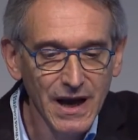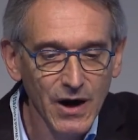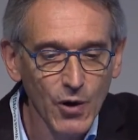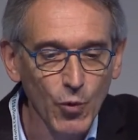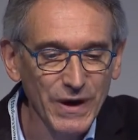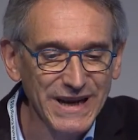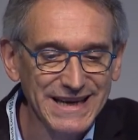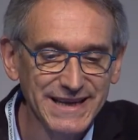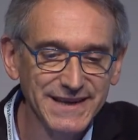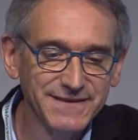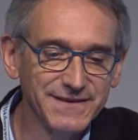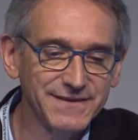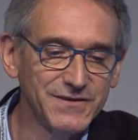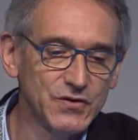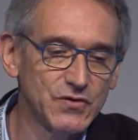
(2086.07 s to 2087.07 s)
we
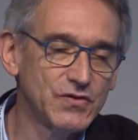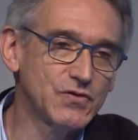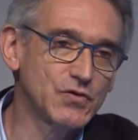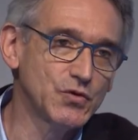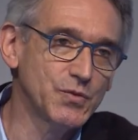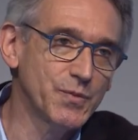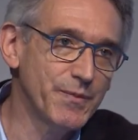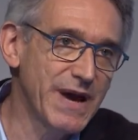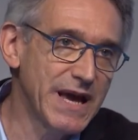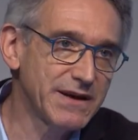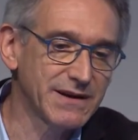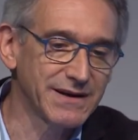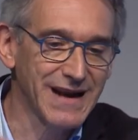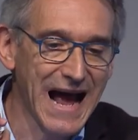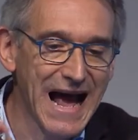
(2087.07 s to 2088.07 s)
need to
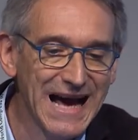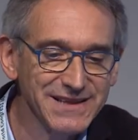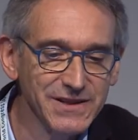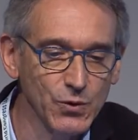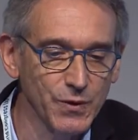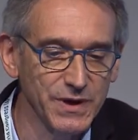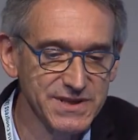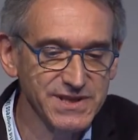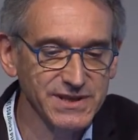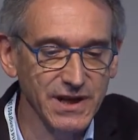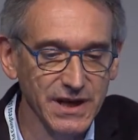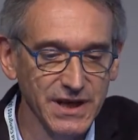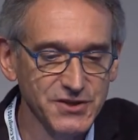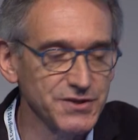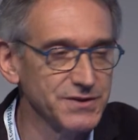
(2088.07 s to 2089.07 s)
make an adequate
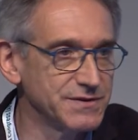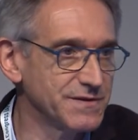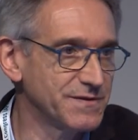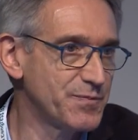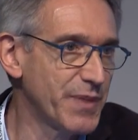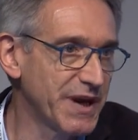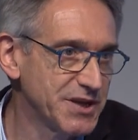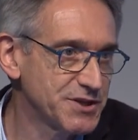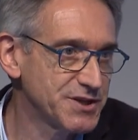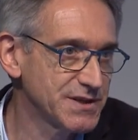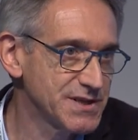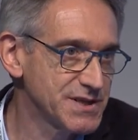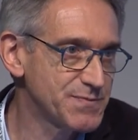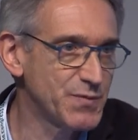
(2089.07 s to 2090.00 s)
selection of patients,